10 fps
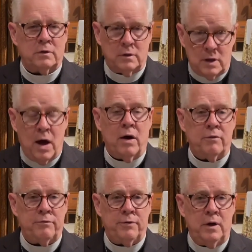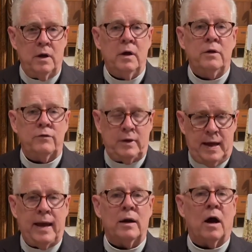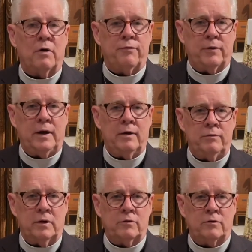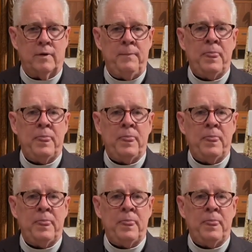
love to gain our forgiveness,